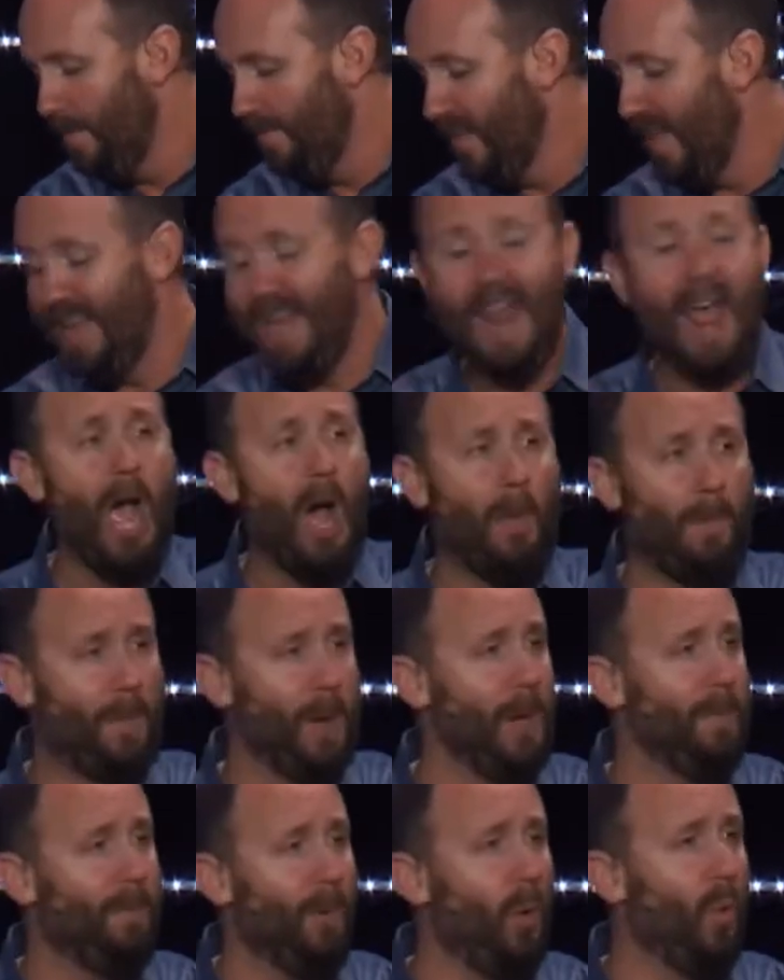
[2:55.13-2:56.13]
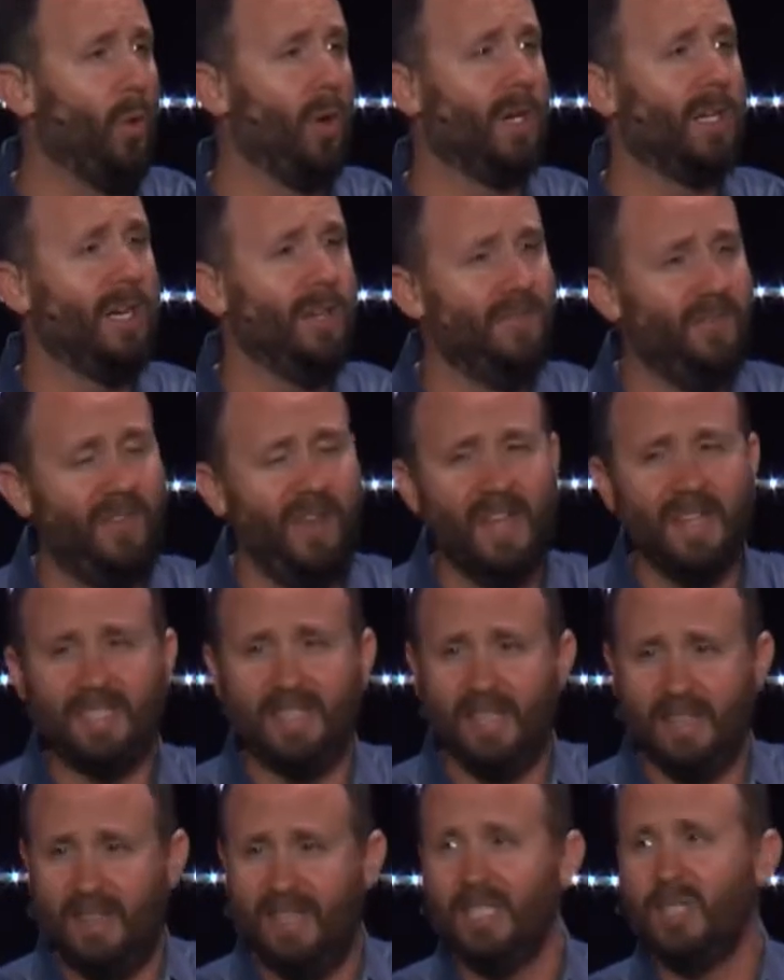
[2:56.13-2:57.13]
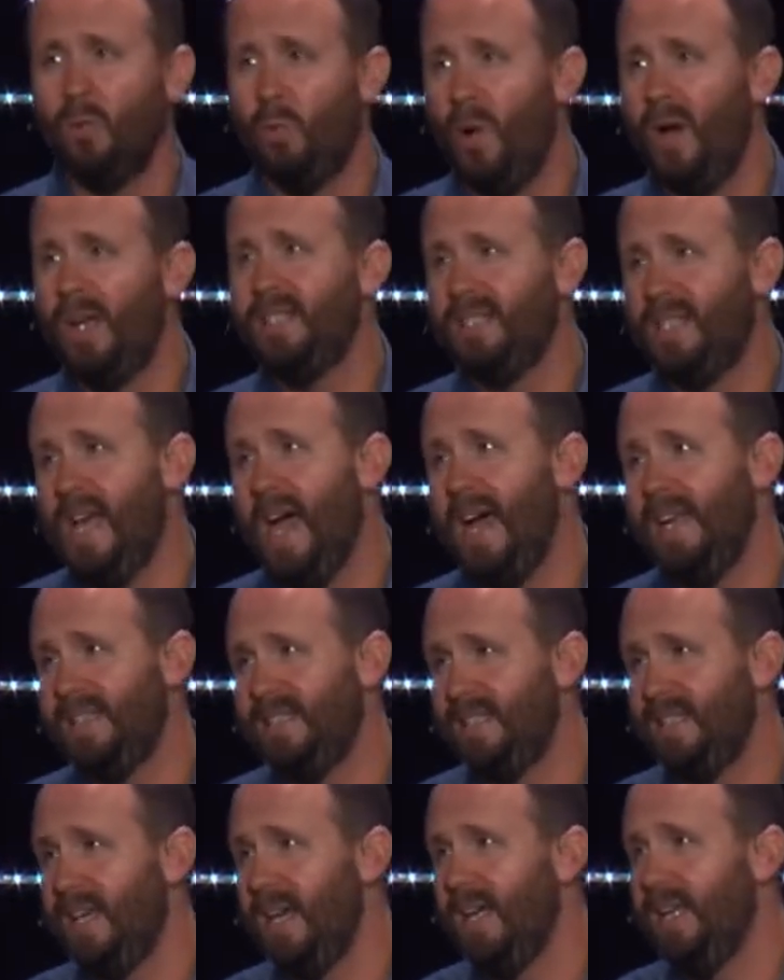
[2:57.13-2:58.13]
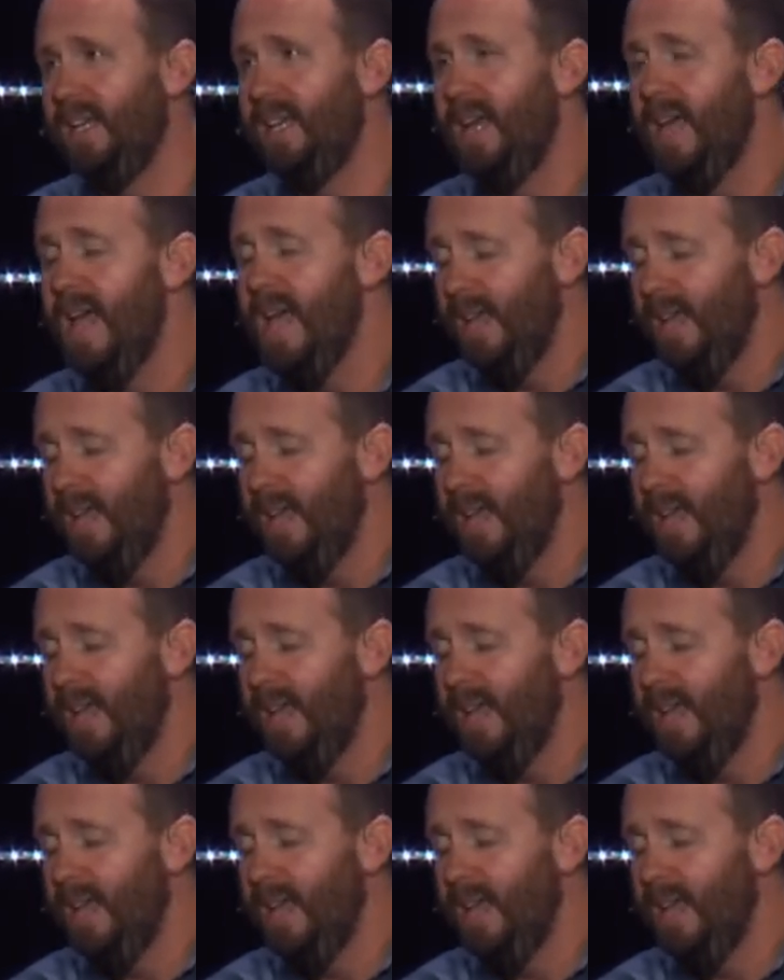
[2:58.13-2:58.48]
And now people were convinced that this was God's Son.